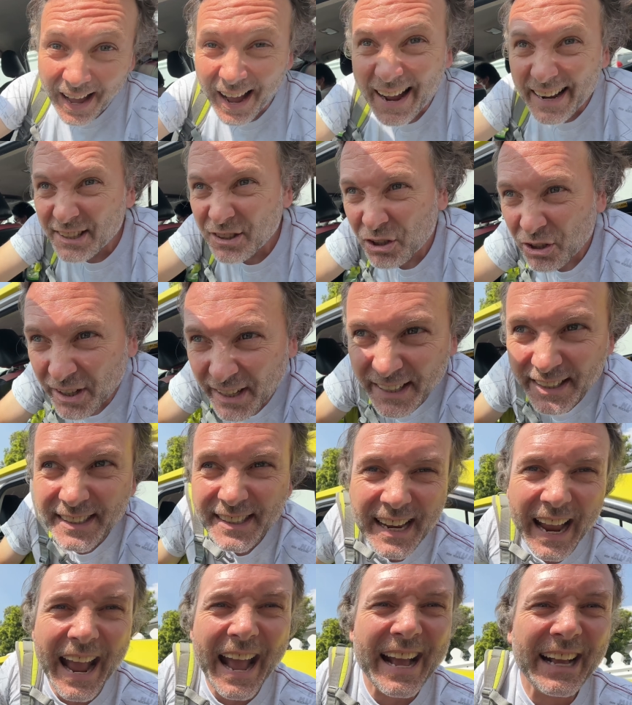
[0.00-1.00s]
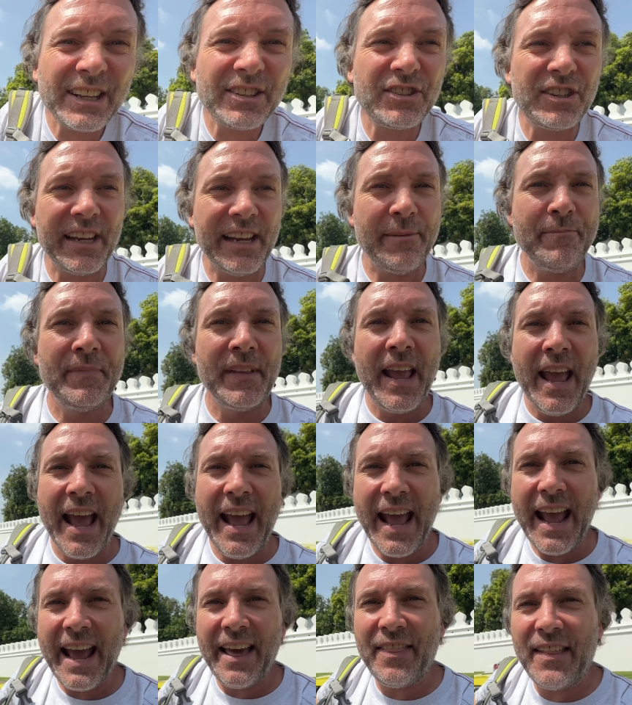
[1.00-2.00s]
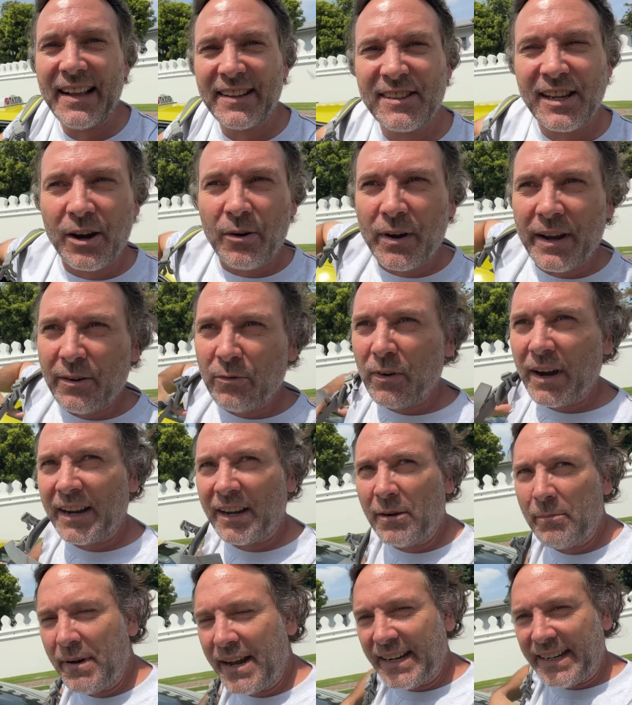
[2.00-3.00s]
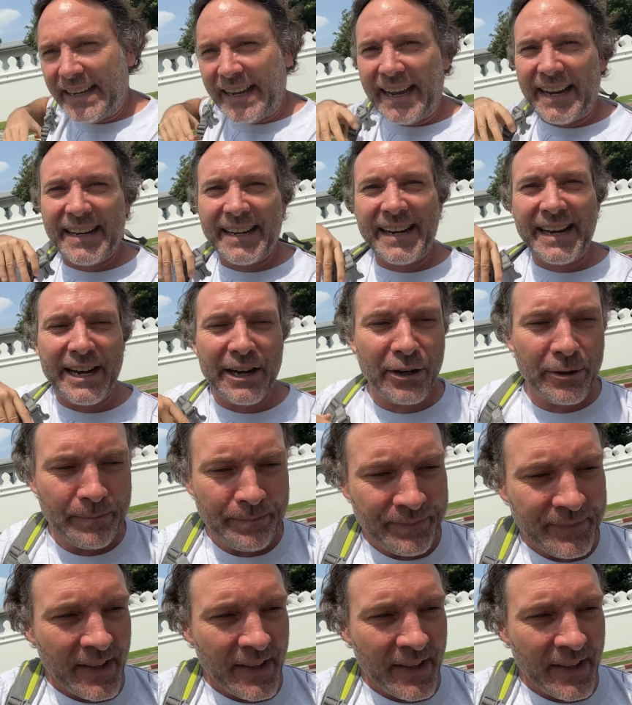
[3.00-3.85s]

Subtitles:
I took a taxi, and that's how I'd recommend getting here.